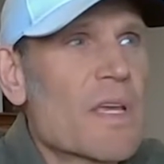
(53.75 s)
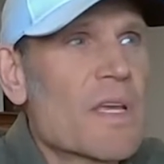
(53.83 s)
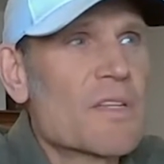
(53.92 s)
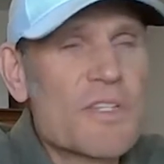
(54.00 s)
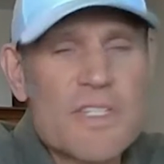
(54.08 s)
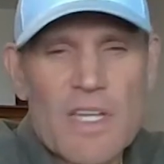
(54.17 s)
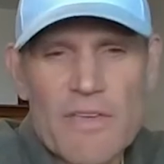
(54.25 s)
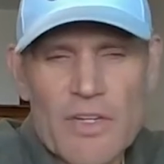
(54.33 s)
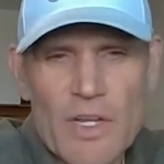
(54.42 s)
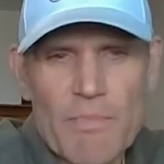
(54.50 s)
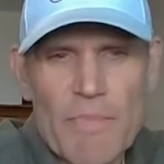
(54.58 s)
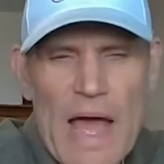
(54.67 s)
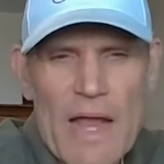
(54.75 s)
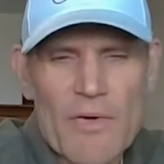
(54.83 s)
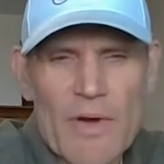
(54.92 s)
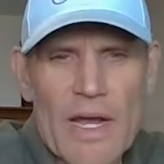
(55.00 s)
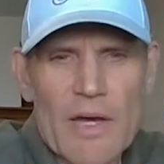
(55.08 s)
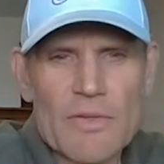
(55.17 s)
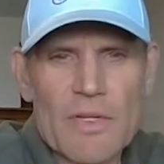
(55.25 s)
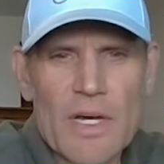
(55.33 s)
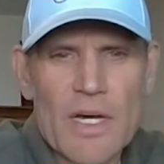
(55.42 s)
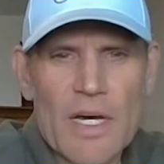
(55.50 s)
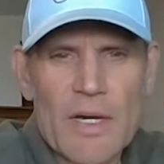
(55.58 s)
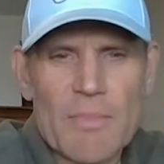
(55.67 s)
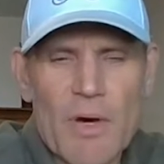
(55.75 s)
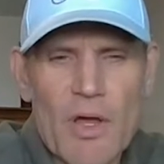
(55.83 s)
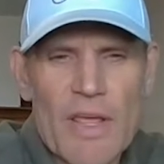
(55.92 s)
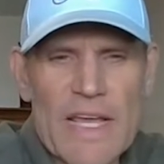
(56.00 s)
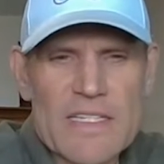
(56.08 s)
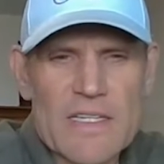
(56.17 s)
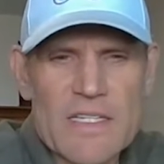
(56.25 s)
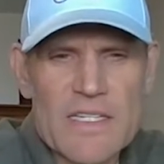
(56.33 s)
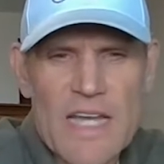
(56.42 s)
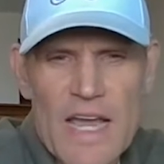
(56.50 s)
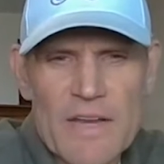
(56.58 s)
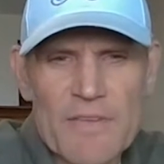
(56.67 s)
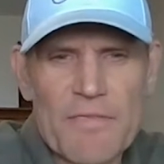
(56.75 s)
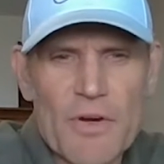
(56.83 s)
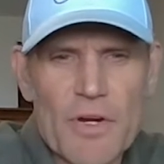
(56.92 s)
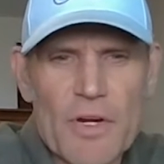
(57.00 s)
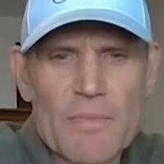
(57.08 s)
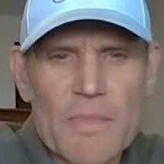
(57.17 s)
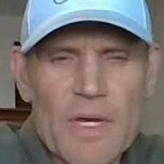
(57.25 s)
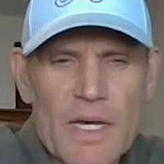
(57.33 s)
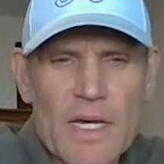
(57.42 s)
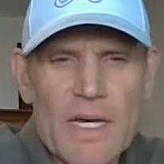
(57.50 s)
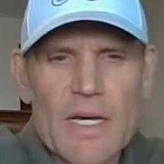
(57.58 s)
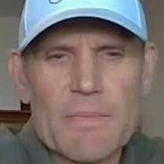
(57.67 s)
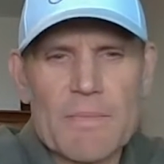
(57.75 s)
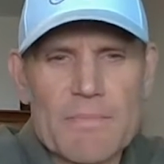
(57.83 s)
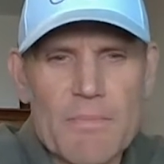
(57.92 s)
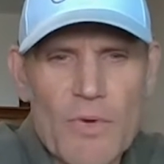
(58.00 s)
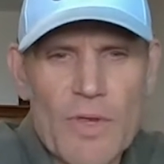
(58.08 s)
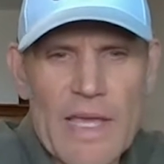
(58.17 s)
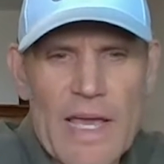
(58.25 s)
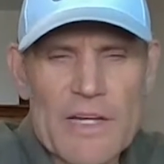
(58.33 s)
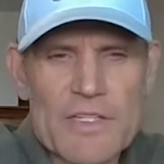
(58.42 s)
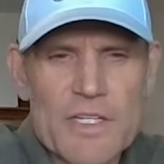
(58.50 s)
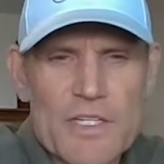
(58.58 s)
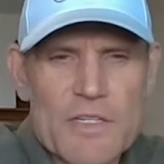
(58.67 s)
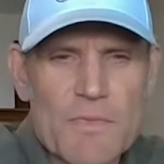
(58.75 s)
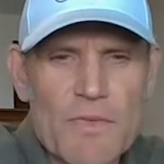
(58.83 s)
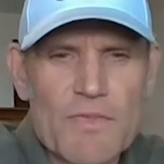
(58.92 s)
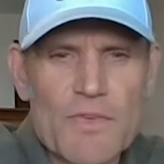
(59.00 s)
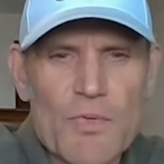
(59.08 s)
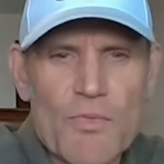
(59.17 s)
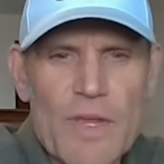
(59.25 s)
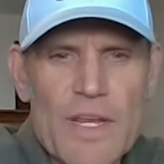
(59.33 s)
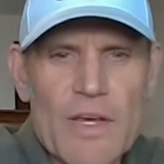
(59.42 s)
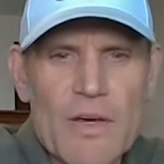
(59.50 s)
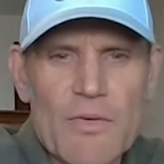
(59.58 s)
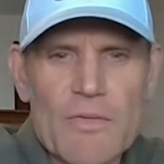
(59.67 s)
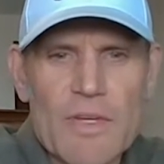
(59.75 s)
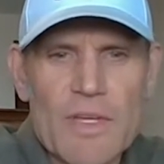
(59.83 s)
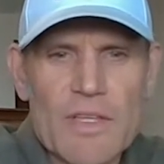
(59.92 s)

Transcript: Just to give a little background, Holly has a design firm. We actually just moved to Reno in